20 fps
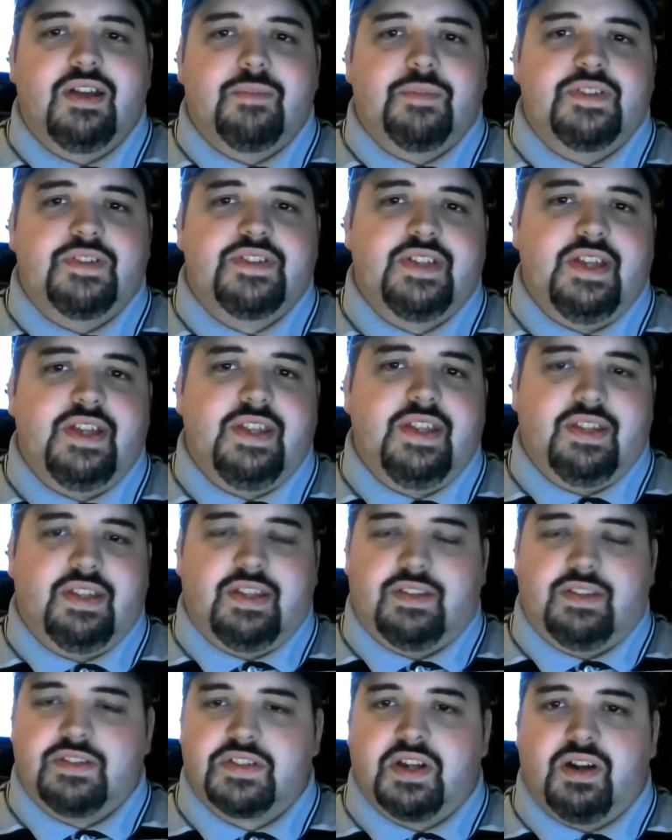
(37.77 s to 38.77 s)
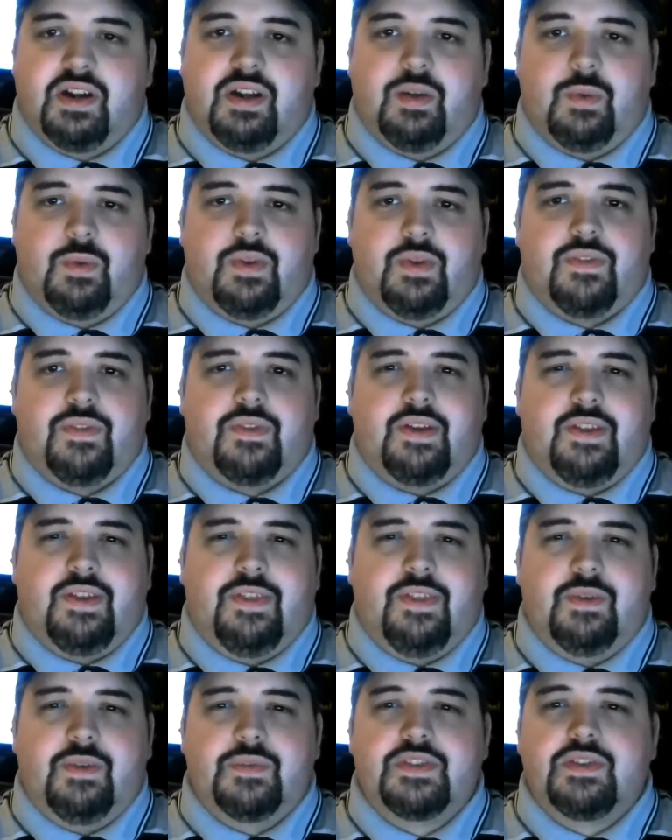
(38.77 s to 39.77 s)
per se, like starting with, I
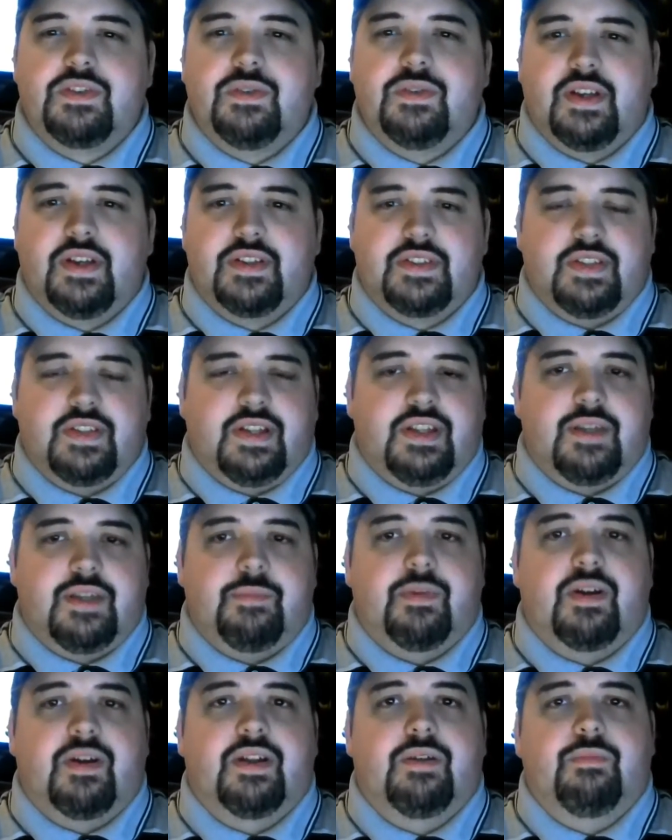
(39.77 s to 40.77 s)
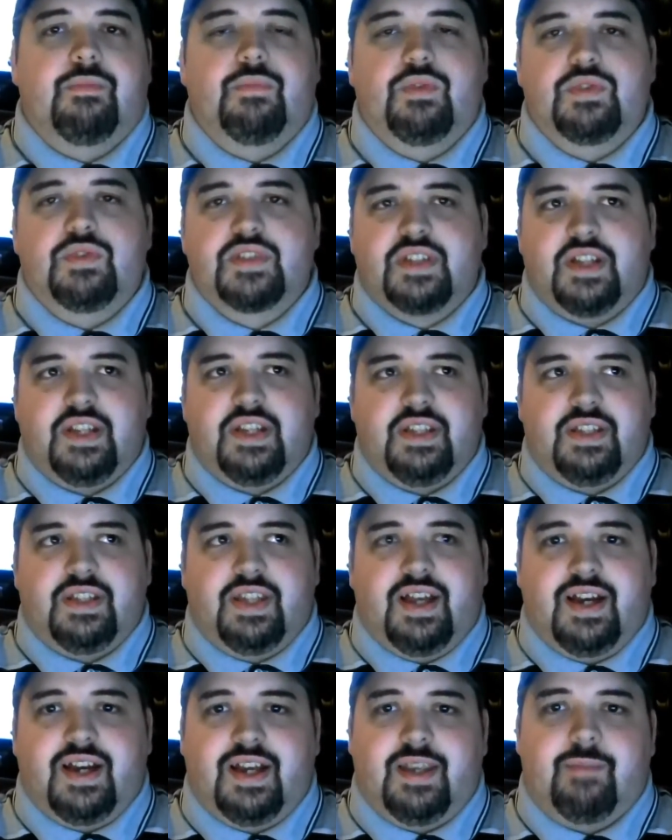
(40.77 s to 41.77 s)
think it was 2009 they brought out Moose Light
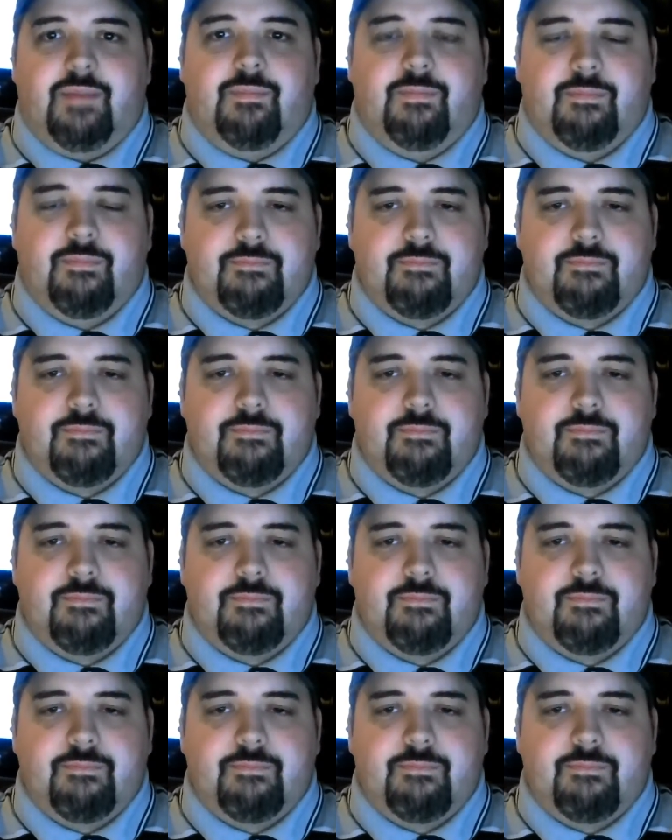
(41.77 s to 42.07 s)
Lime,